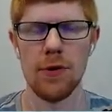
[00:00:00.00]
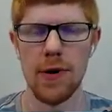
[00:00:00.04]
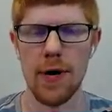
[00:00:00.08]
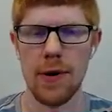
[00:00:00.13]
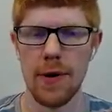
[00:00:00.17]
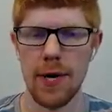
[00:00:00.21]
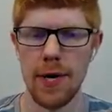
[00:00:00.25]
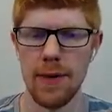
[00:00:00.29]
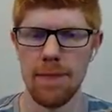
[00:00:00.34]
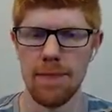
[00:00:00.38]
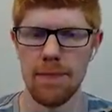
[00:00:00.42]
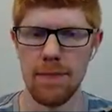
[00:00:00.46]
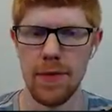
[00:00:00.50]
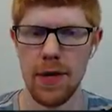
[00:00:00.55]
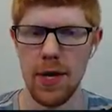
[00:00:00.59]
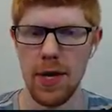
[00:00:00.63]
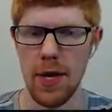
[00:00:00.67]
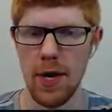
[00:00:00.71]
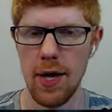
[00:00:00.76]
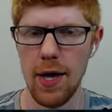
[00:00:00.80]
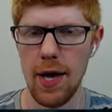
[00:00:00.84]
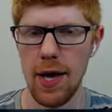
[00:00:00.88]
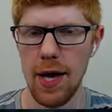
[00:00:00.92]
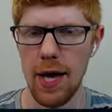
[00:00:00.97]
the right way.
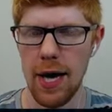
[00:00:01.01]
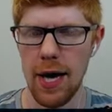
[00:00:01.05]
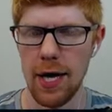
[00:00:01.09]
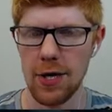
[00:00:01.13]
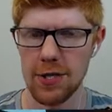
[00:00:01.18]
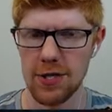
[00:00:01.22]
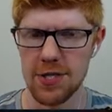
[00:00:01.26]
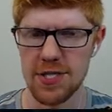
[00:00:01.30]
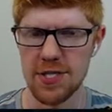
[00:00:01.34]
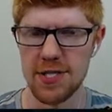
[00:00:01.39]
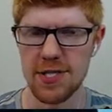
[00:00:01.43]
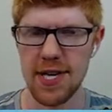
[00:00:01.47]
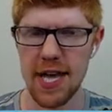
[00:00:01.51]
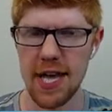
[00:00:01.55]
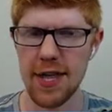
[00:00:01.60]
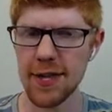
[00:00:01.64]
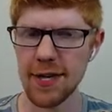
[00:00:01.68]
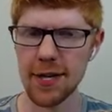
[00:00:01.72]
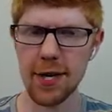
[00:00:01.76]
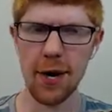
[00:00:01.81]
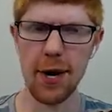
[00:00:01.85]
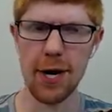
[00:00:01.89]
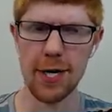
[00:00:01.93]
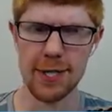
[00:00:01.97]
I'll just stay the
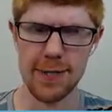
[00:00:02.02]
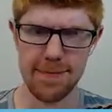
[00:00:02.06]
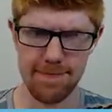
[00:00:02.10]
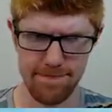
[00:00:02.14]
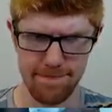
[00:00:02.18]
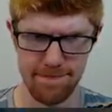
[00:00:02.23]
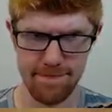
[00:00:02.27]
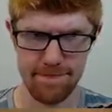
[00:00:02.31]
course.